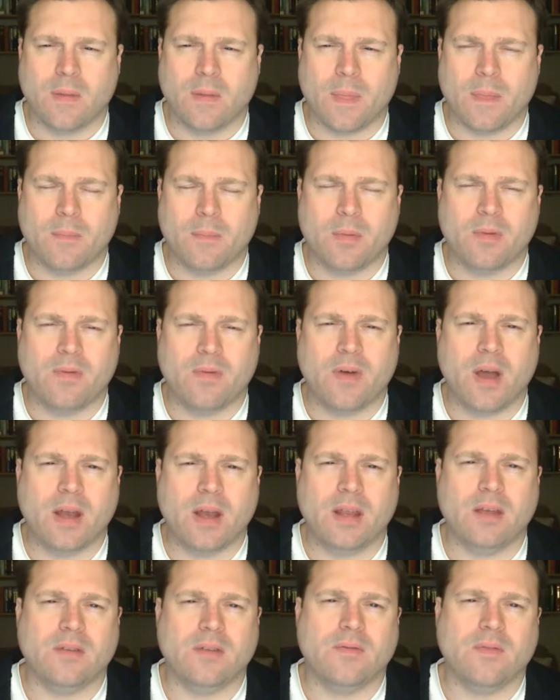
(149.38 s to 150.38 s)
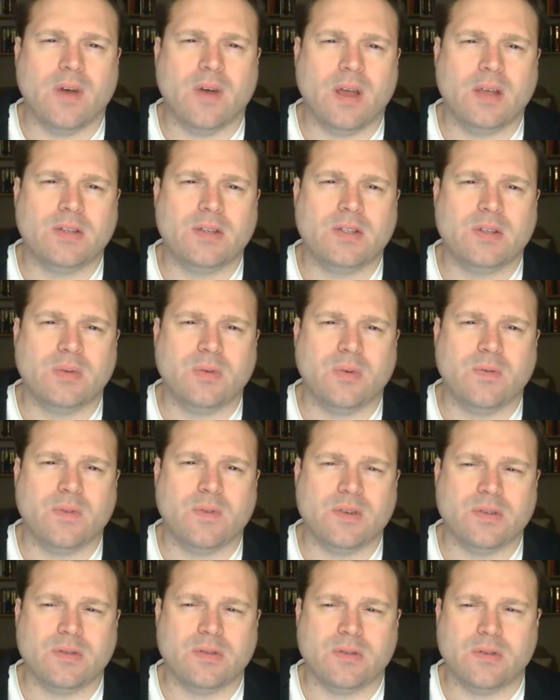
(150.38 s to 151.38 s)
providing advice to a
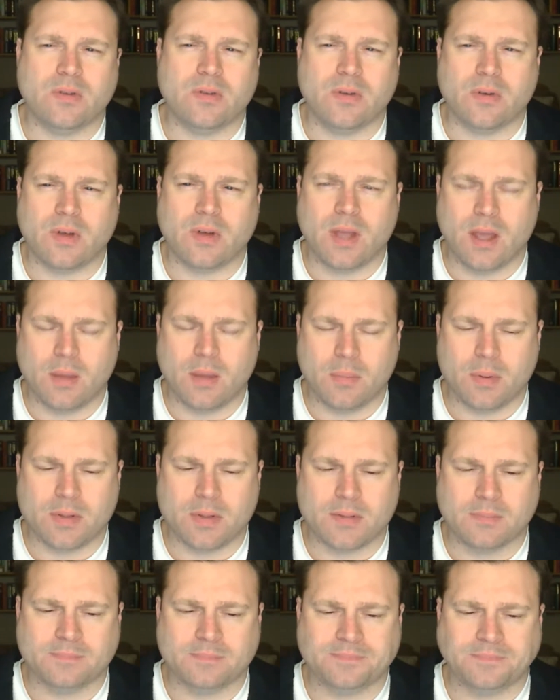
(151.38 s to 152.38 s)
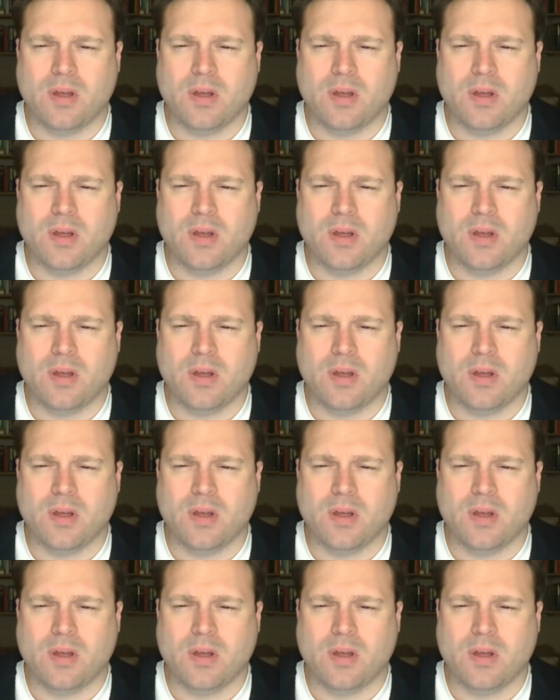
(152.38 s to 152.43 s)
visitor to their campus.